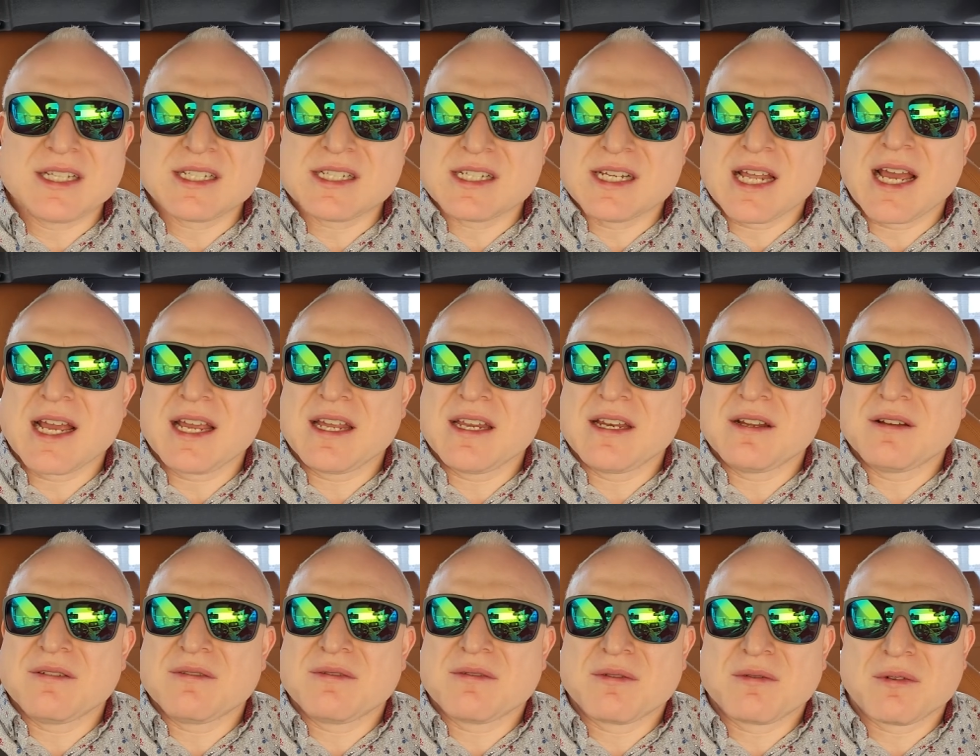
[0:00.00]
is
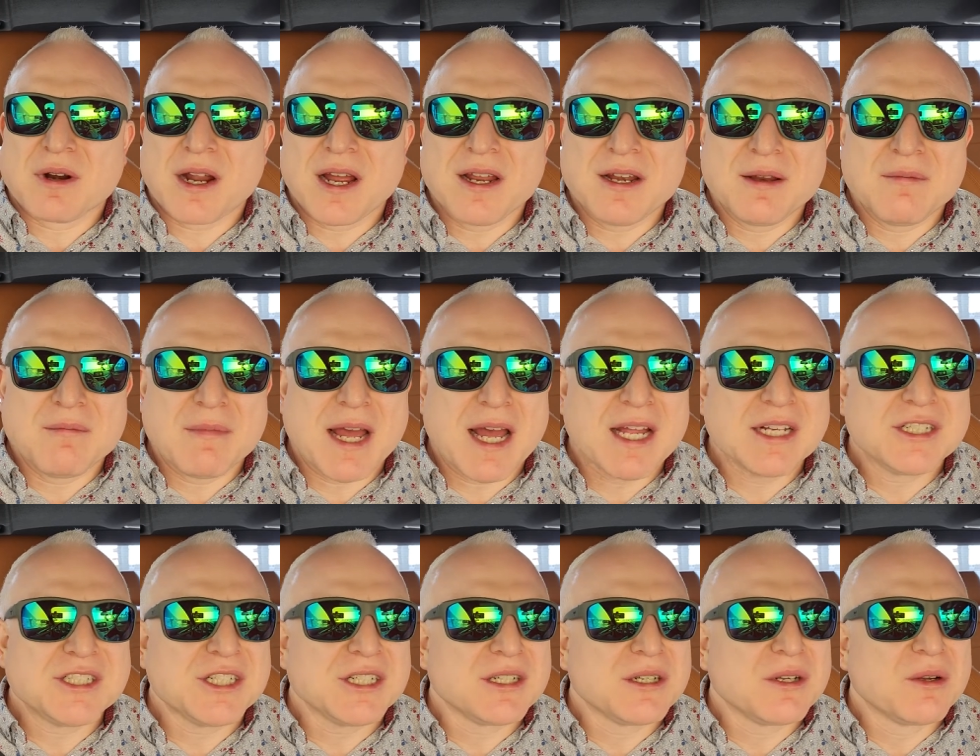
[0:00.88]
negative, right?
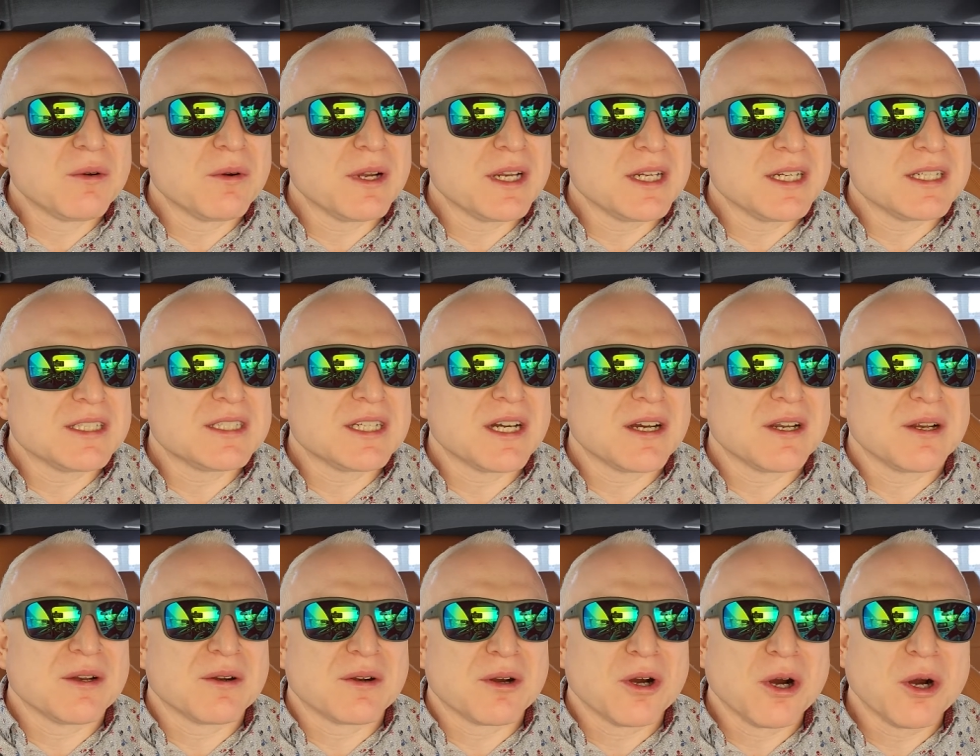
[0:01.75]
Imagine going to tell
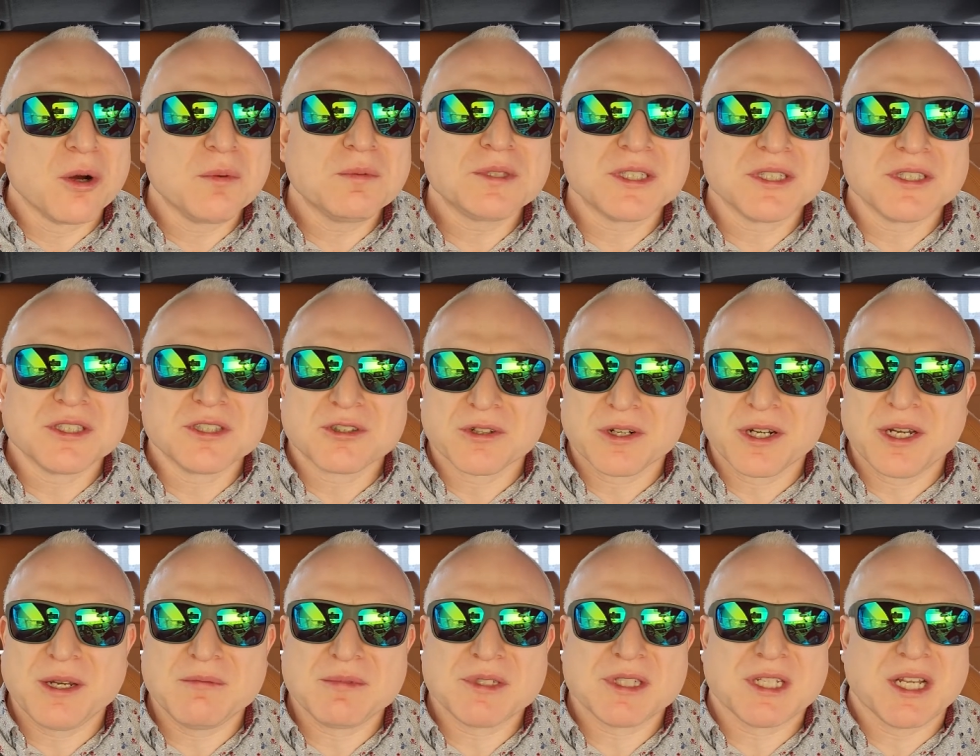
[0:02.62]
your hopes and
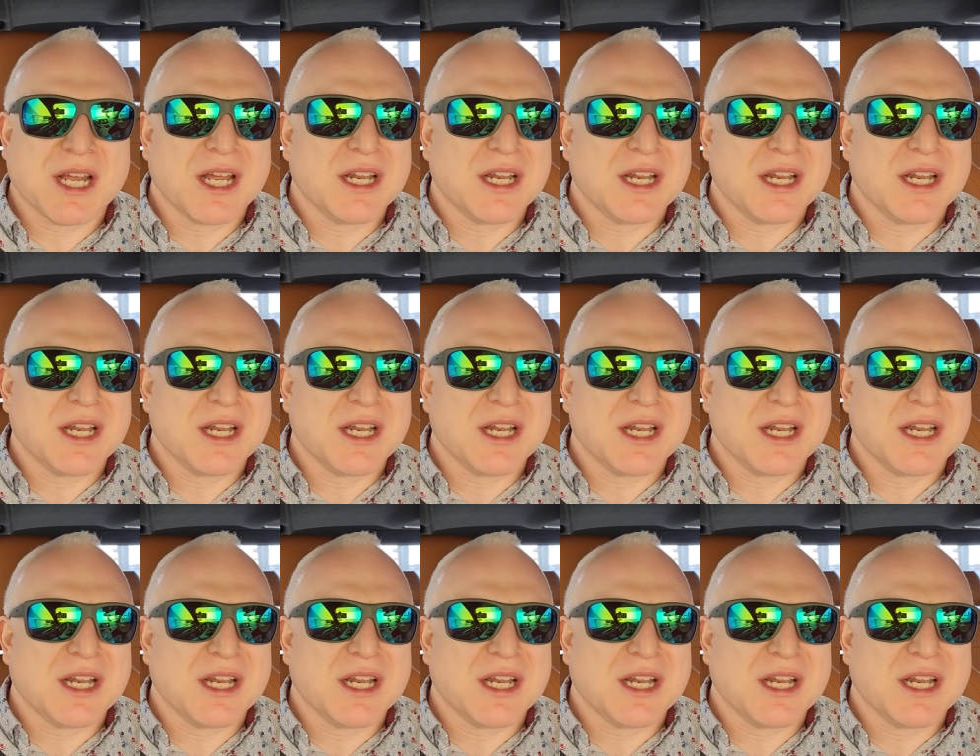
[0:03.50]
dreams